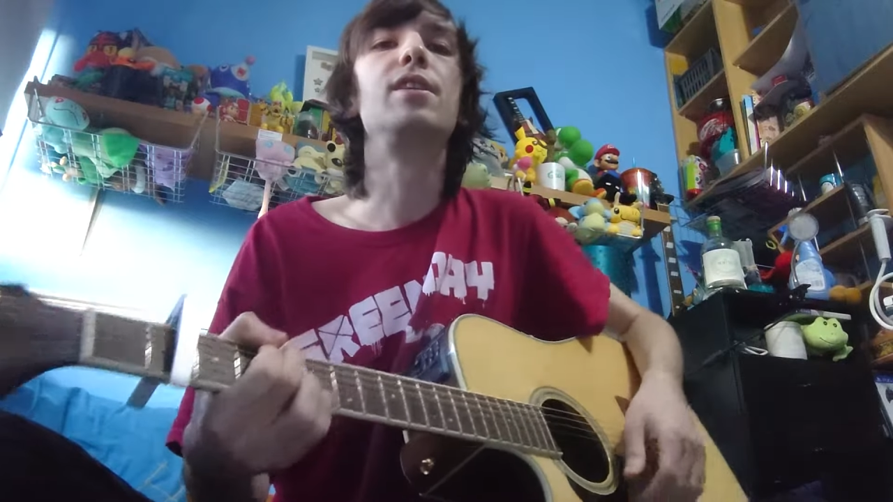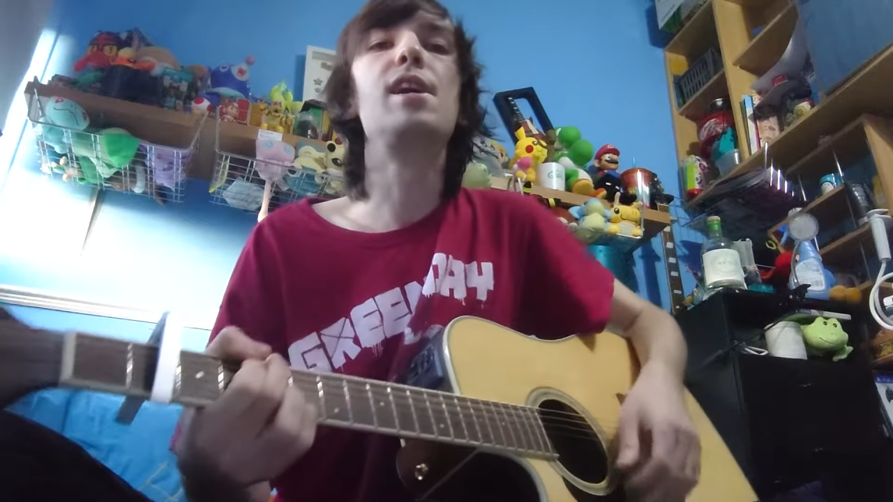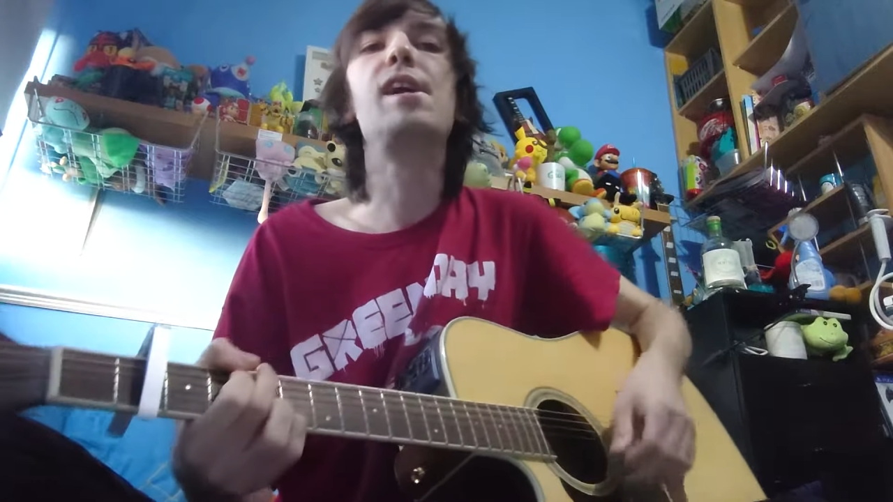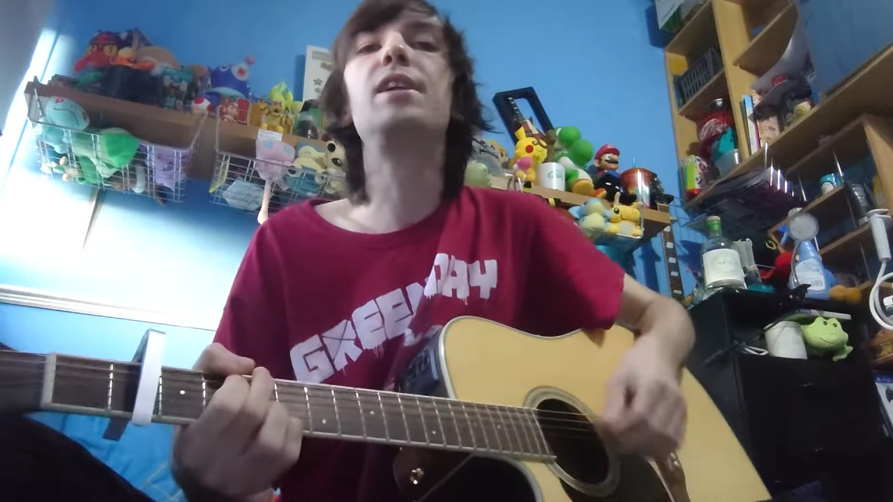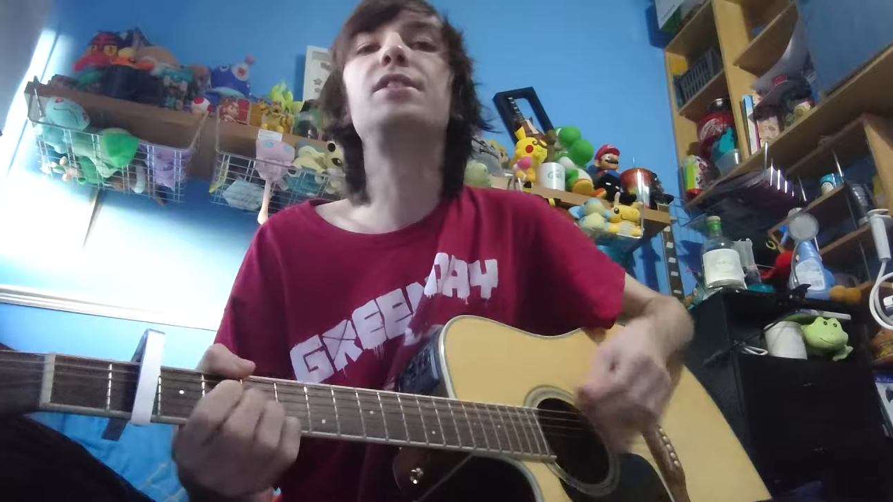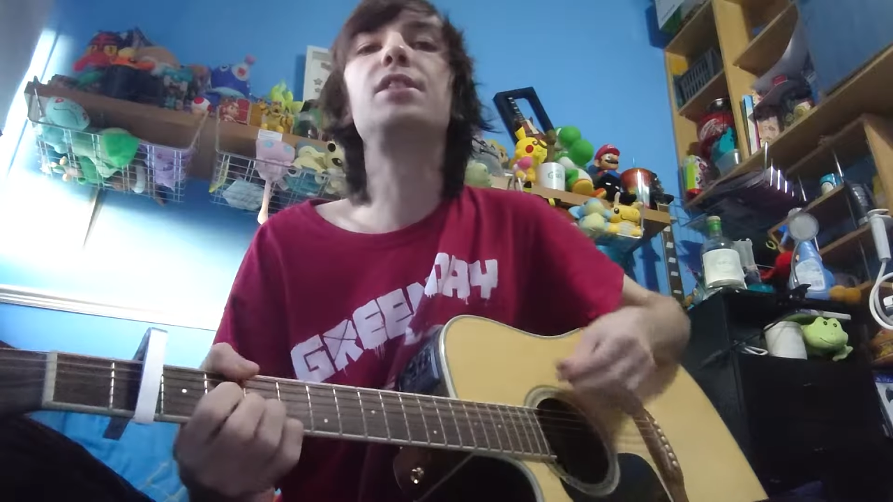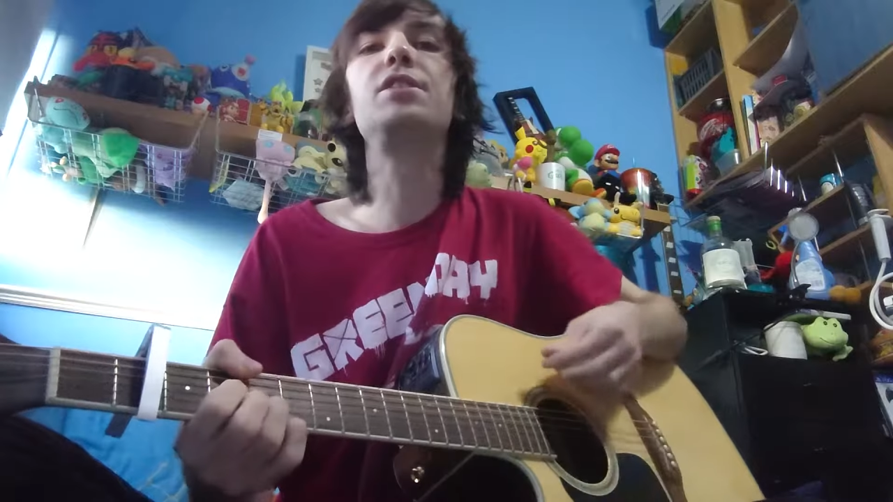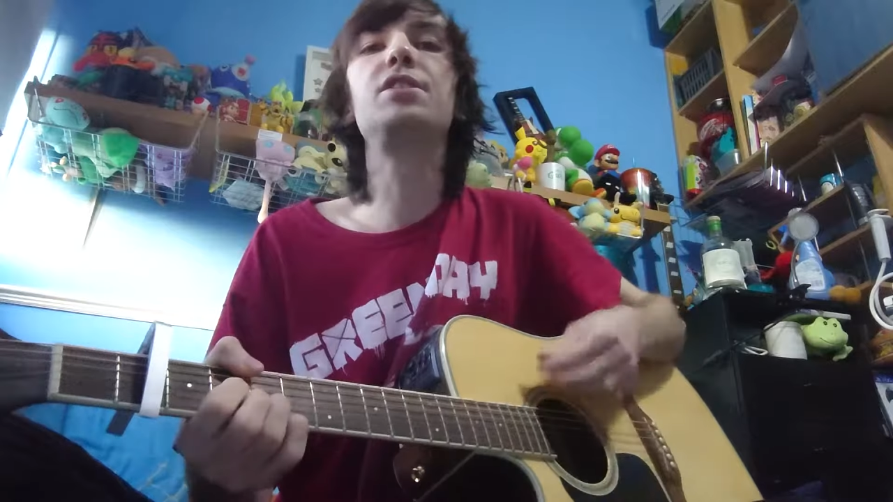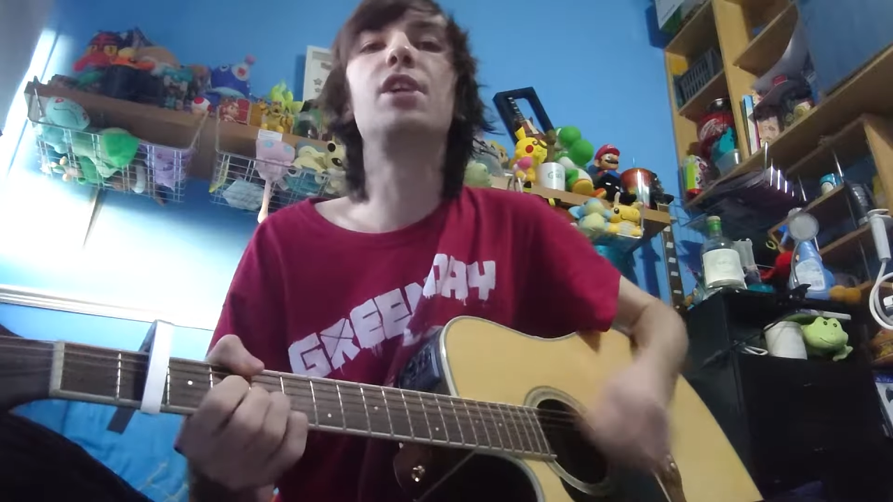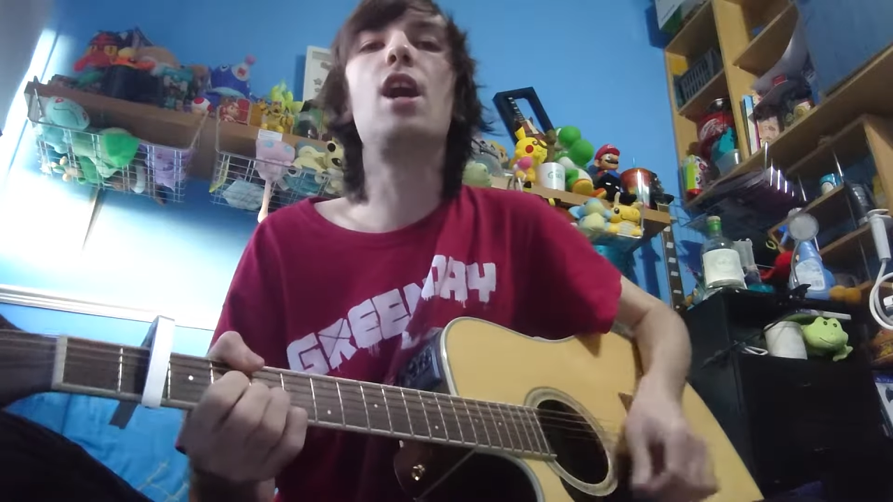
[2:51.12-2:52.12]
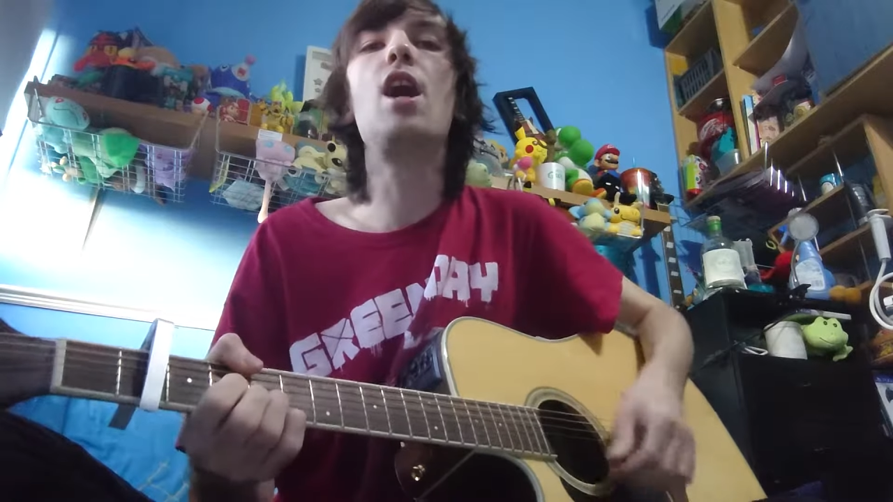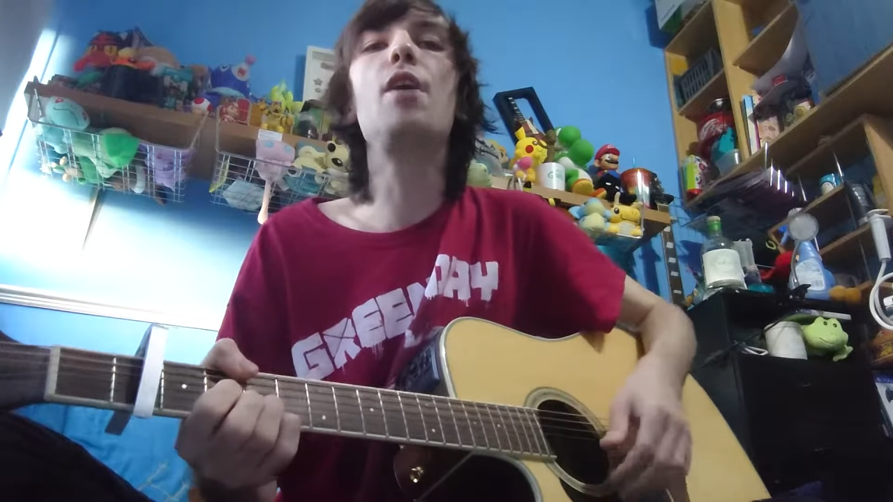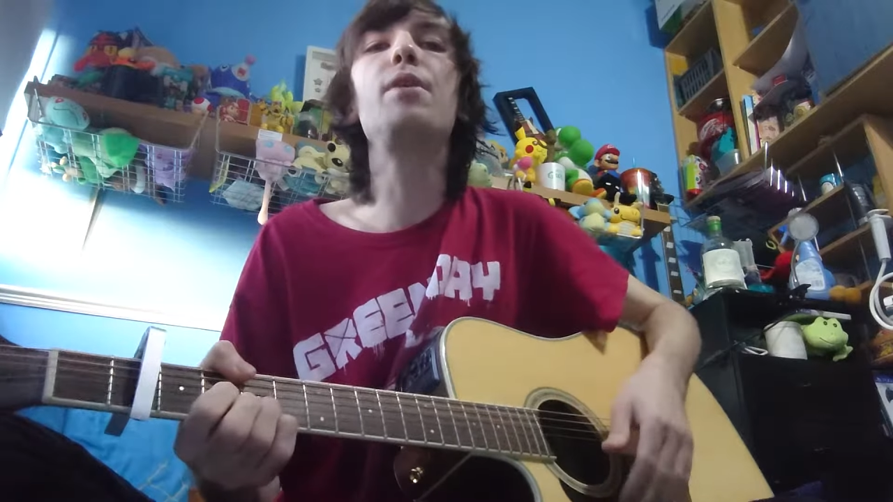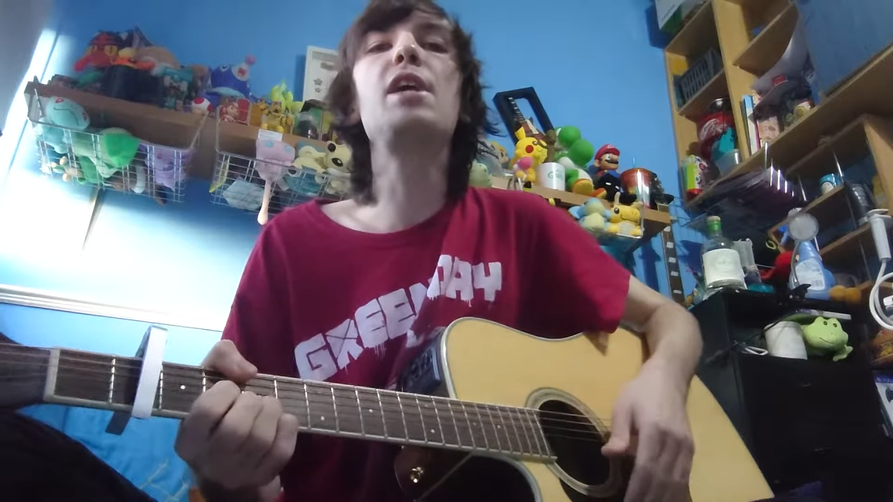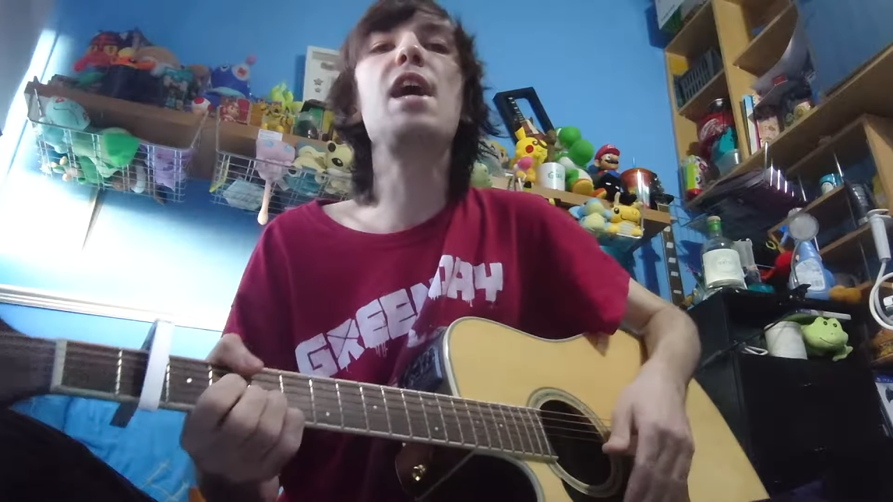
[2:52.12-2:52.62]
There's a
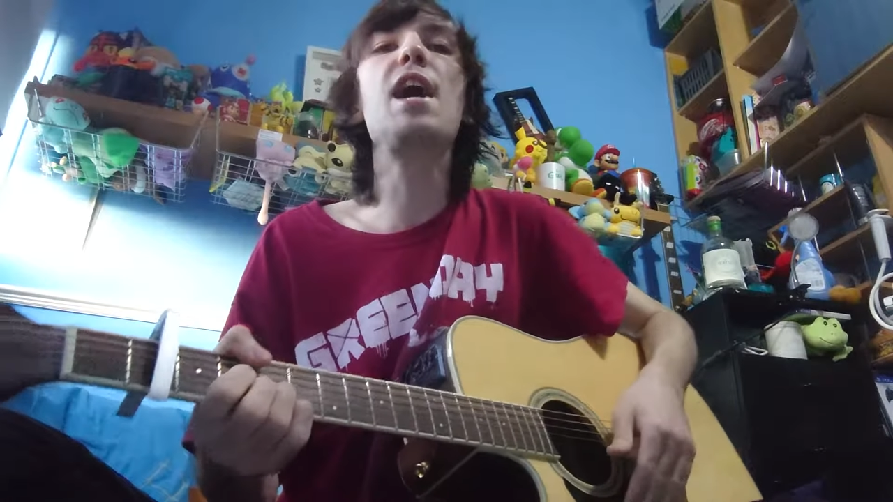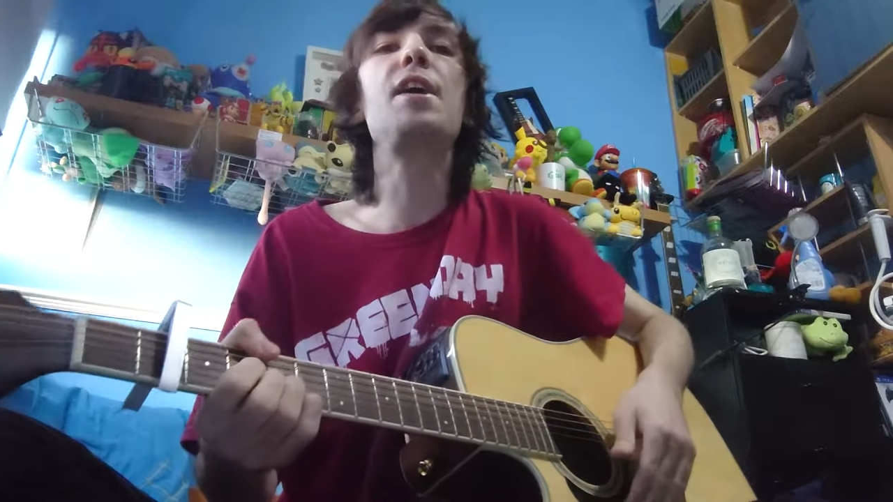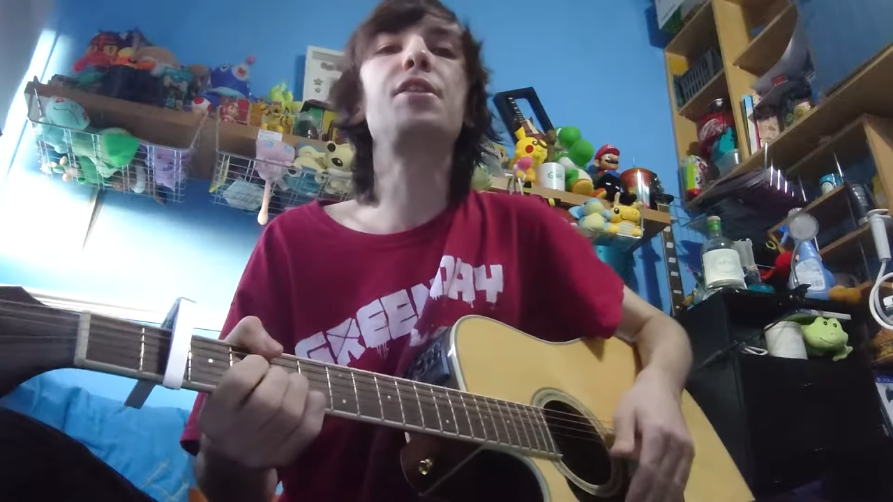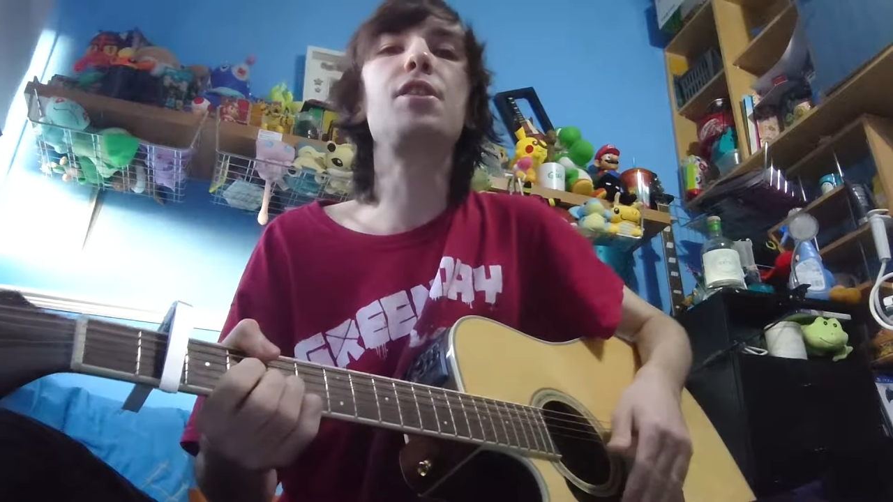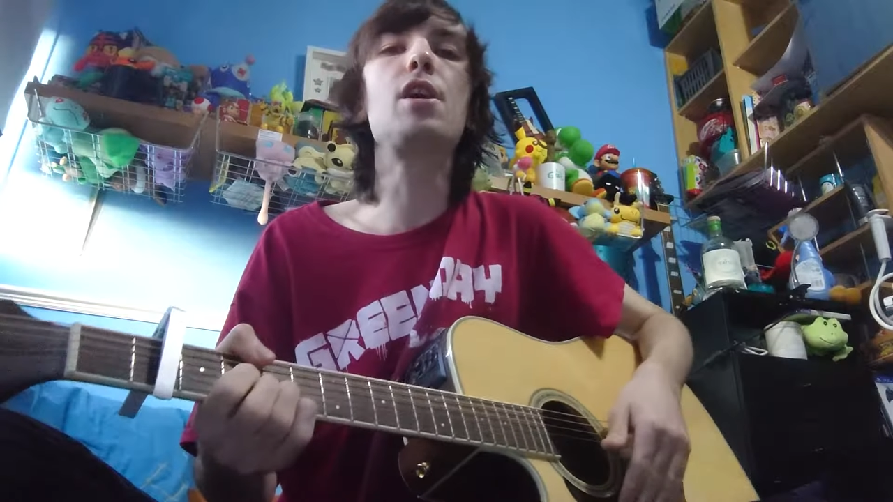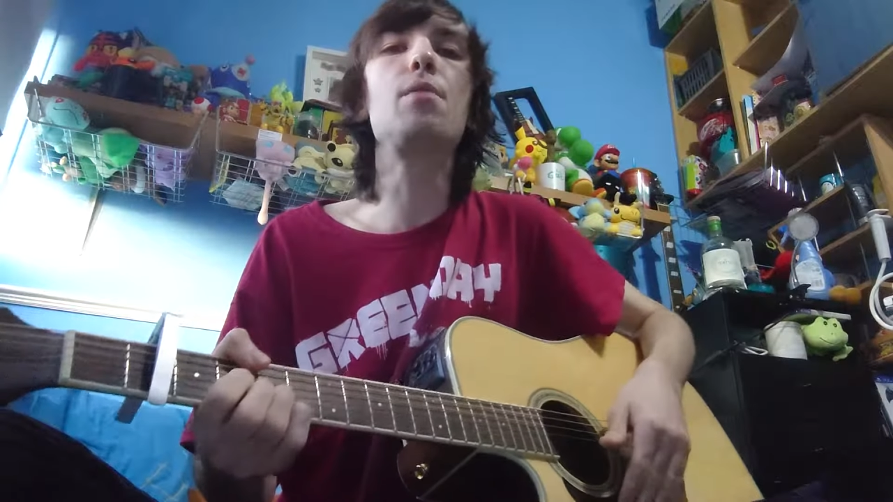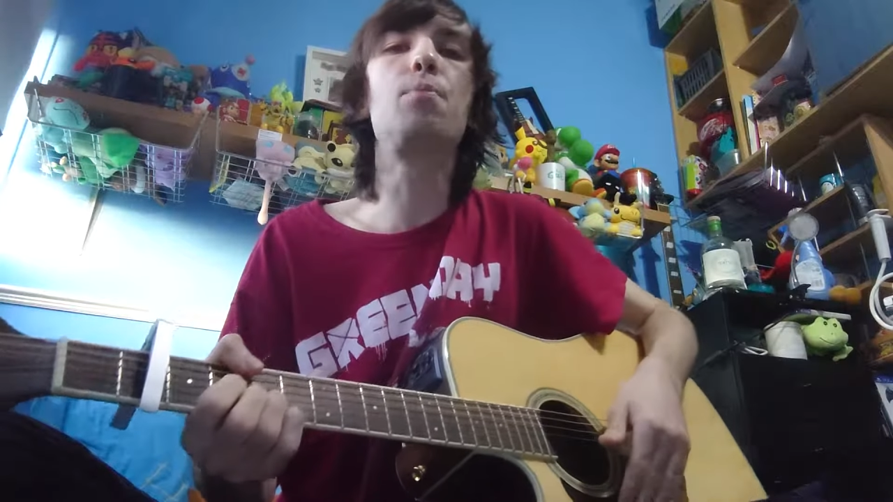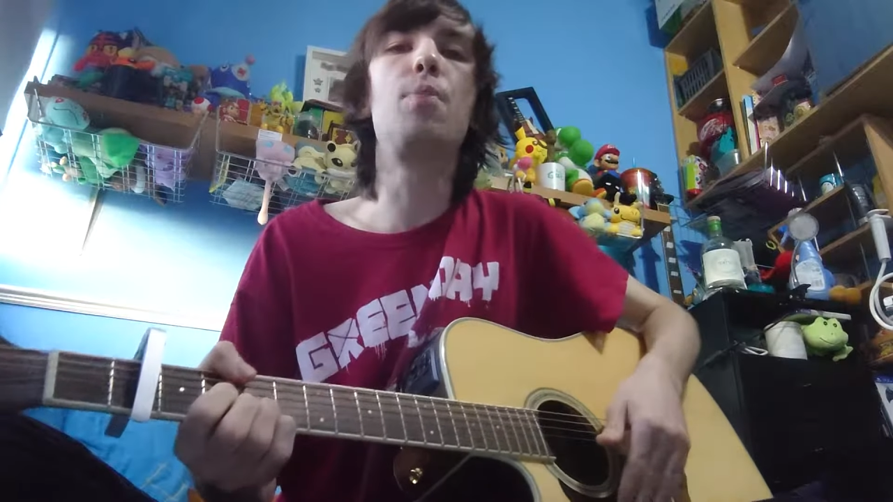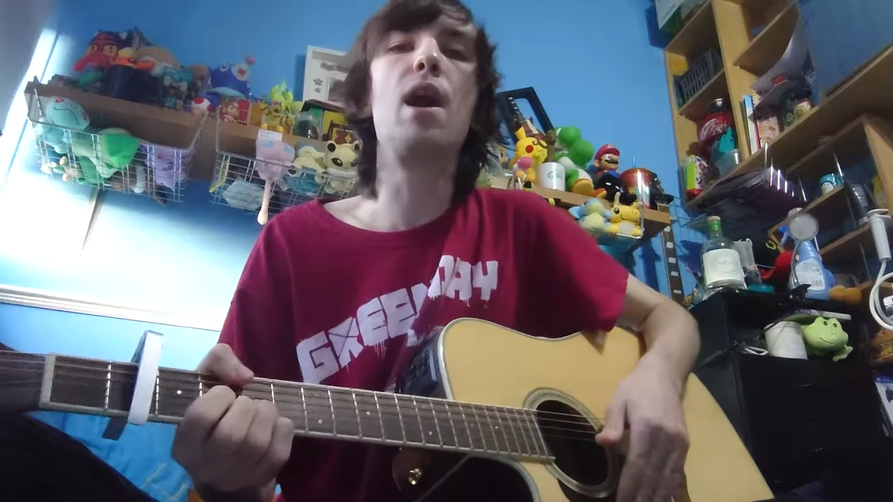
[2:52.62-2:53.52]
story at the